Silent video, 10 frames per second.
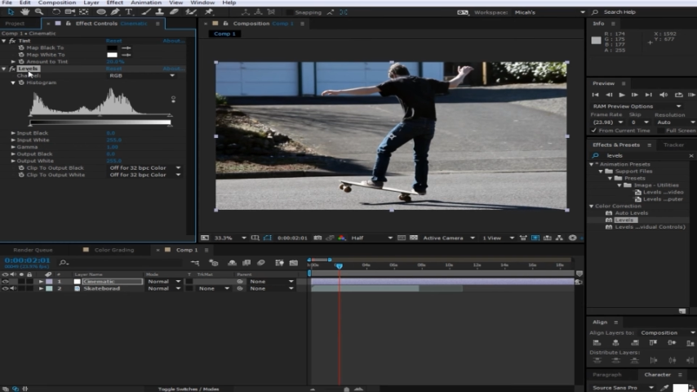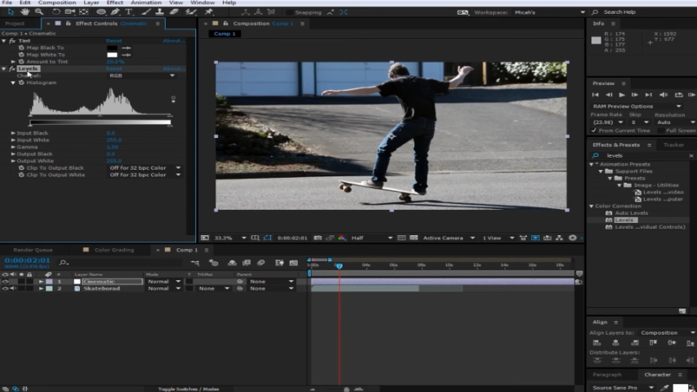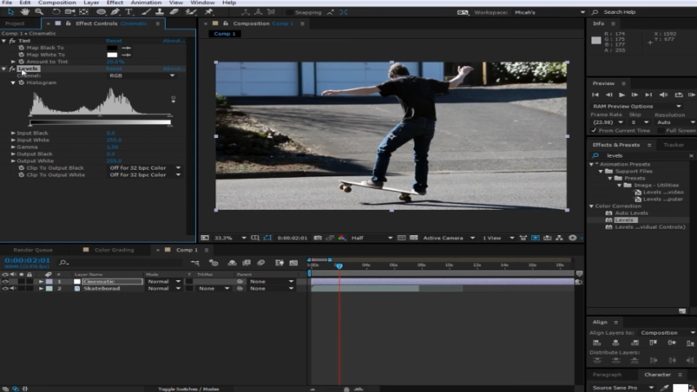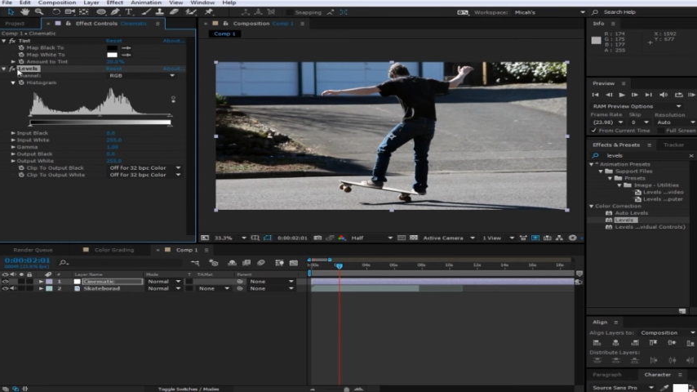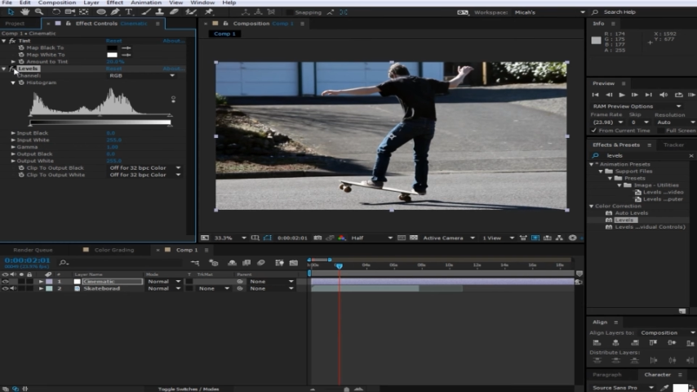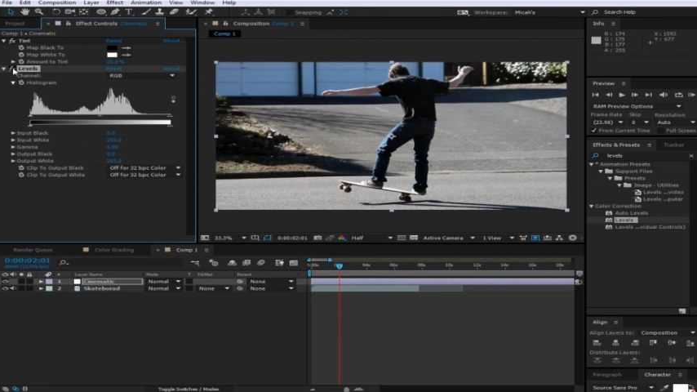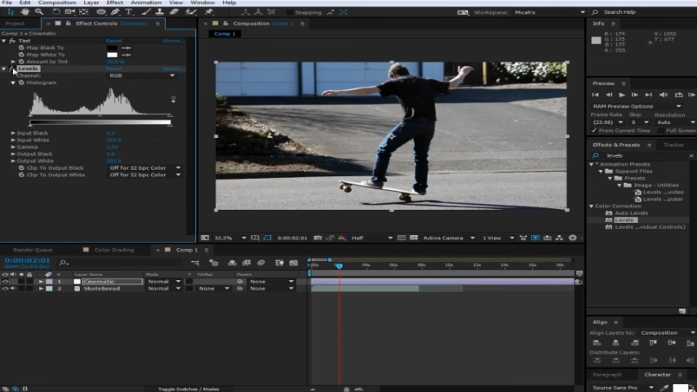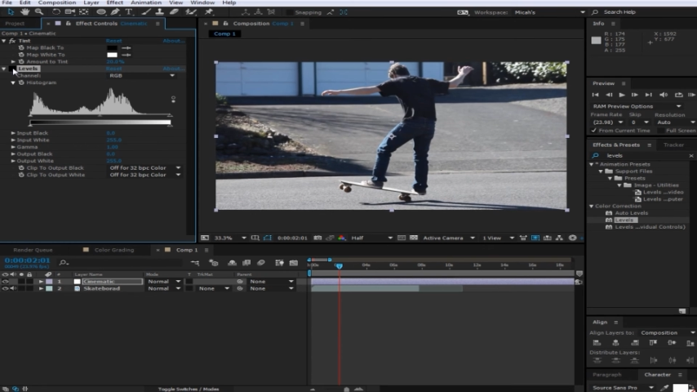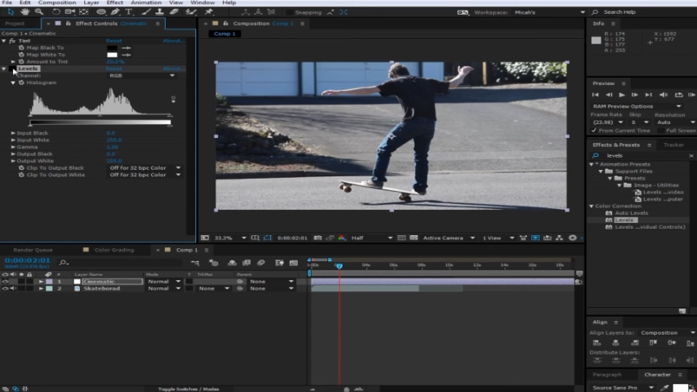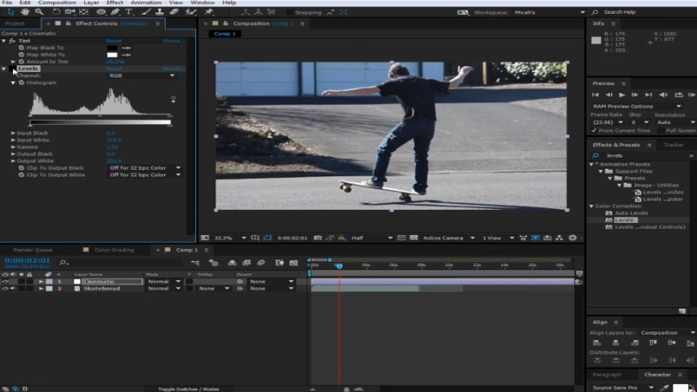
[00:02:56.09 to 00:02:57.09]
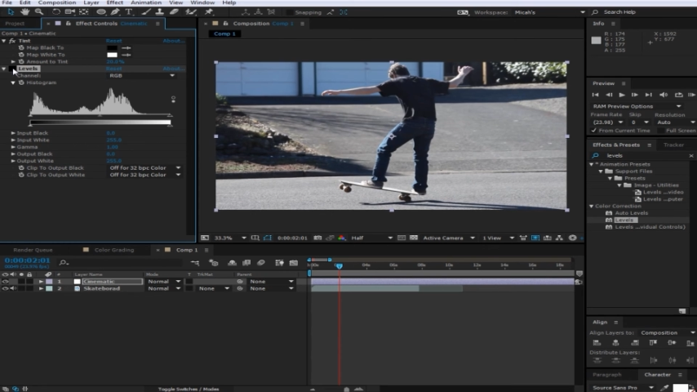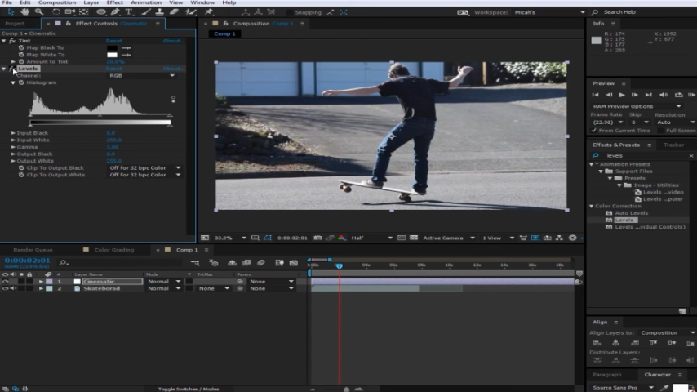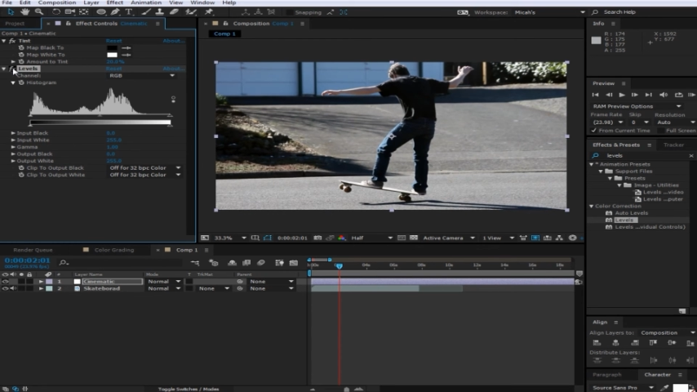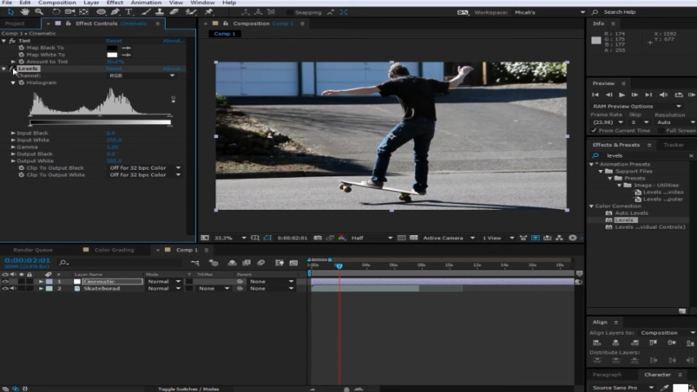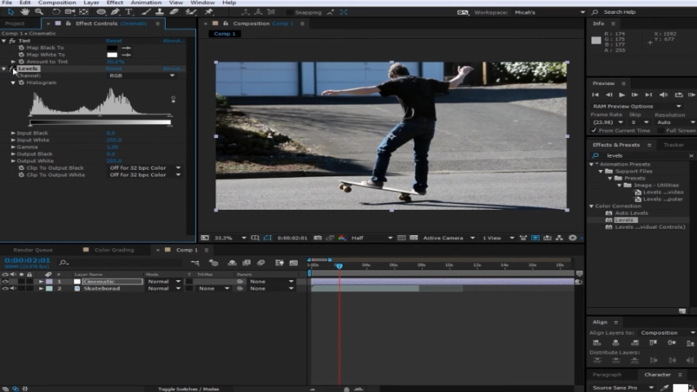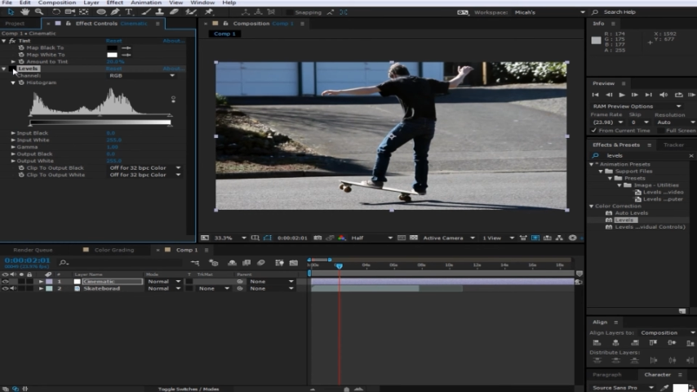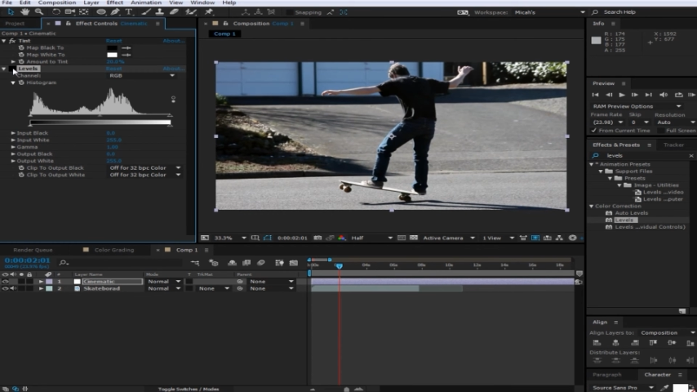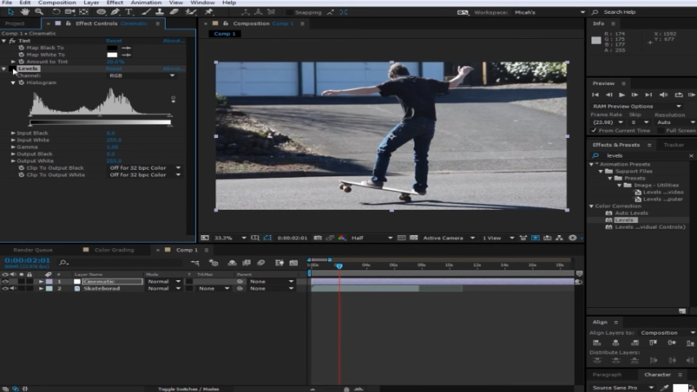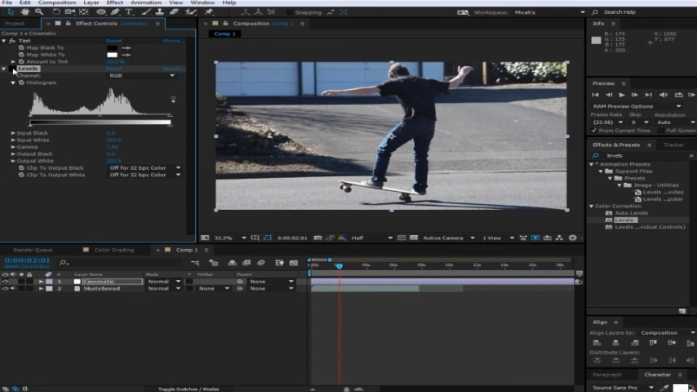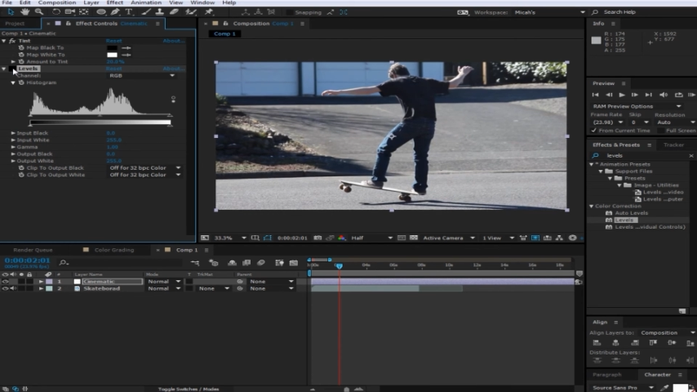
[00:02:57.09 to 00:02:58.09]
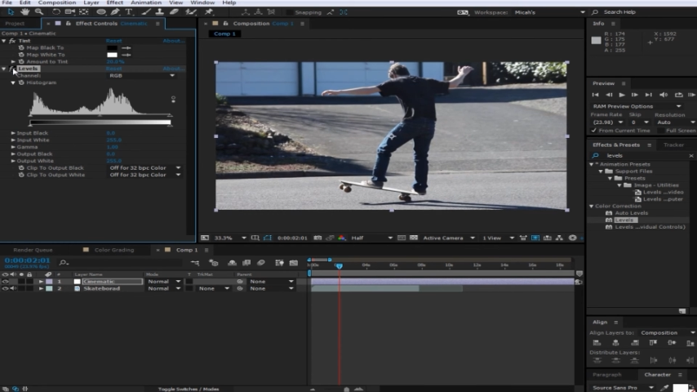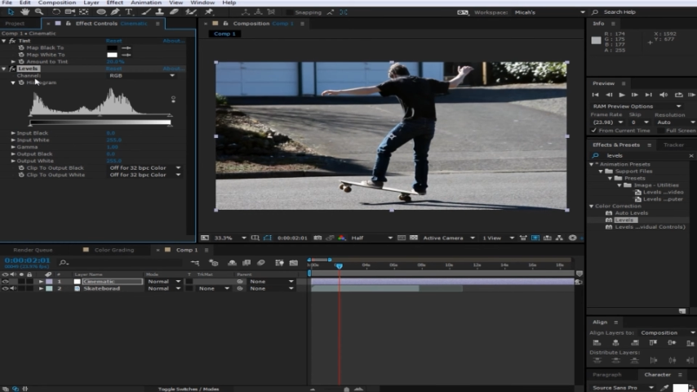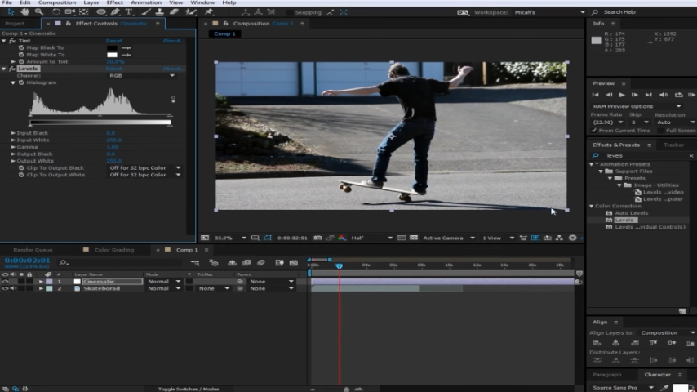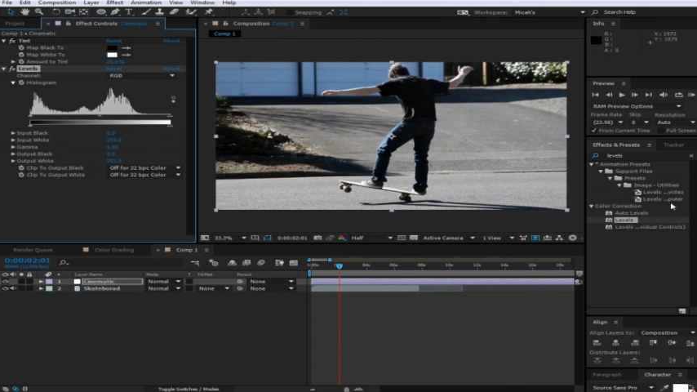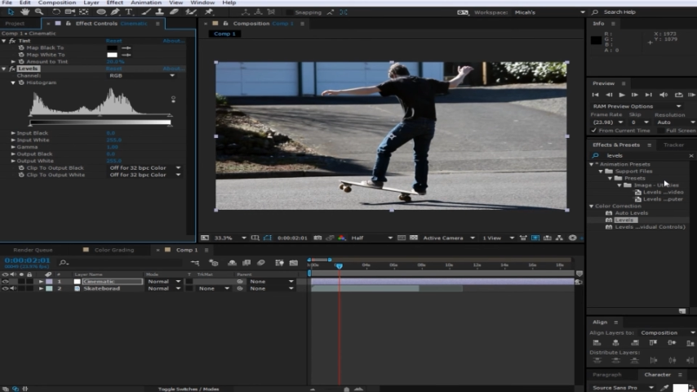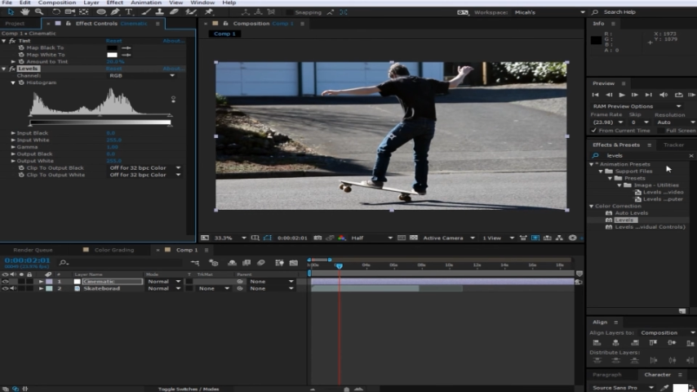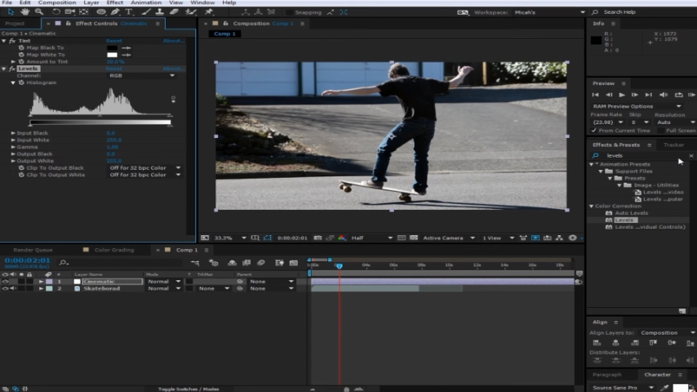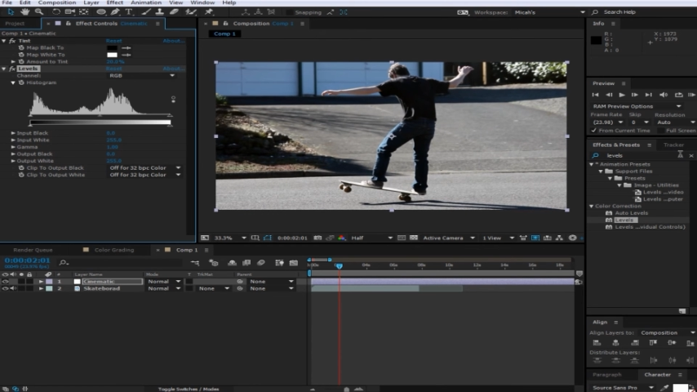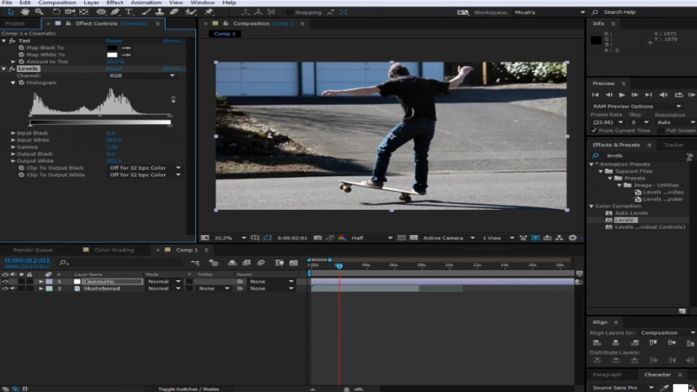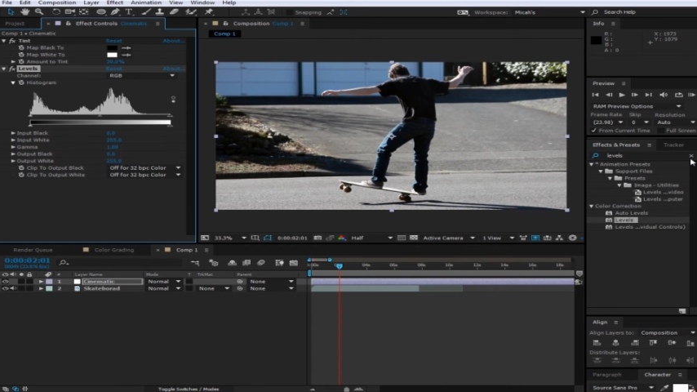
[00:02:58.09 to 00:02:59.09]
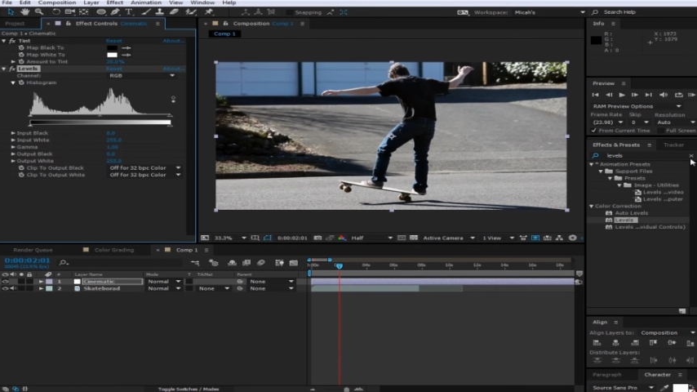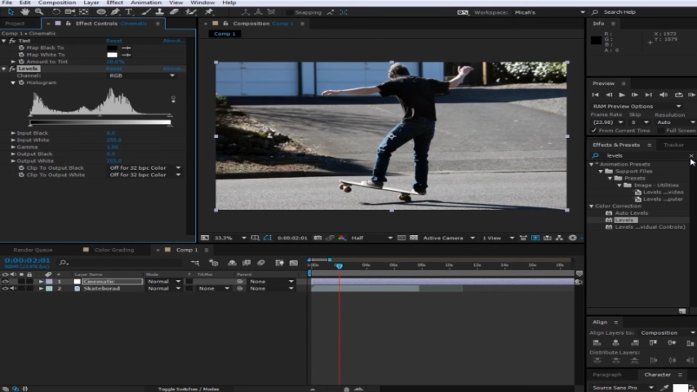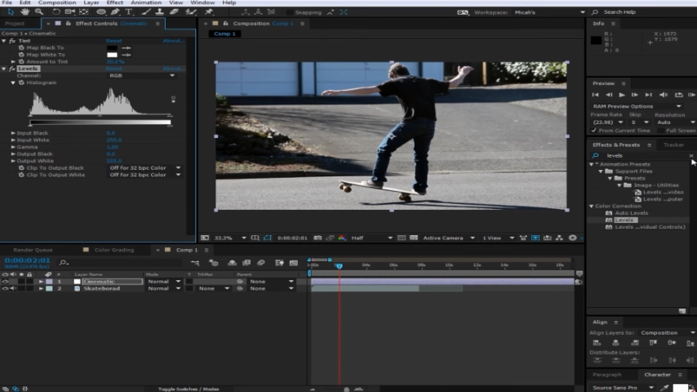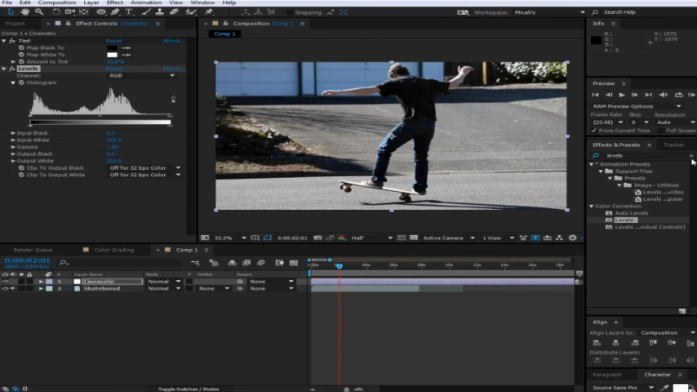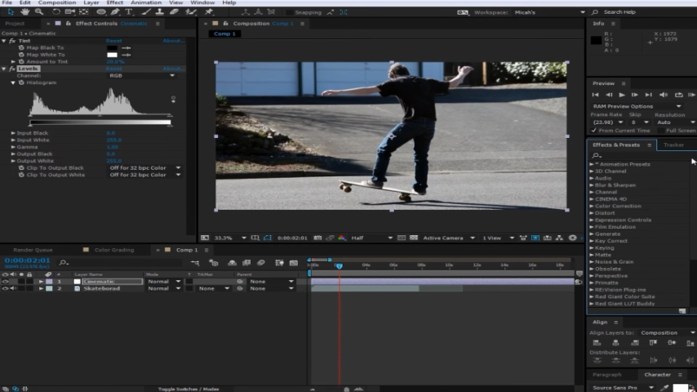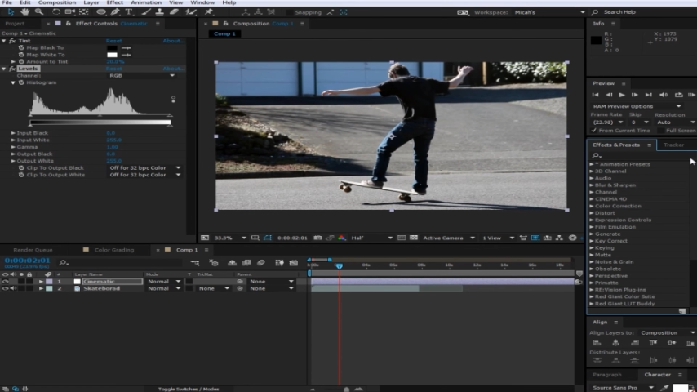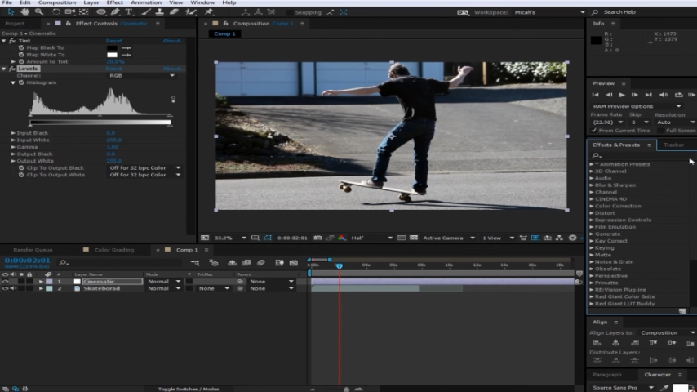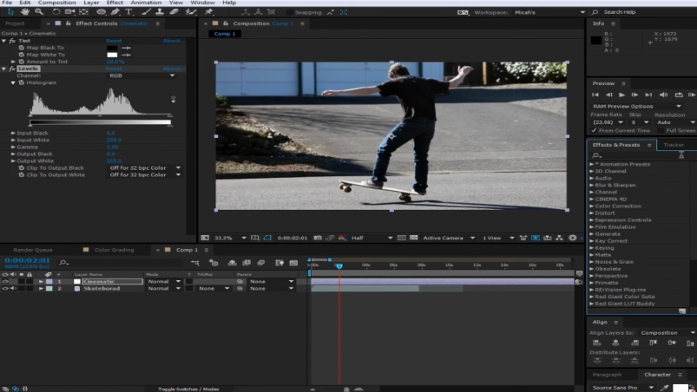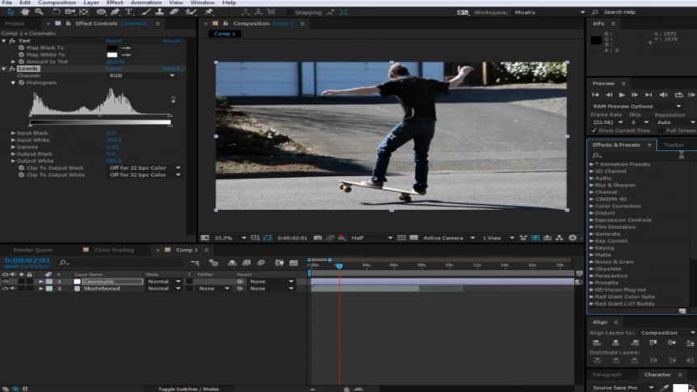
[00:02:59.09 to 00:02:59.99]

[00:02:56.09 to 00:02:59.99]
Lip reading: [unreadable: no face in view]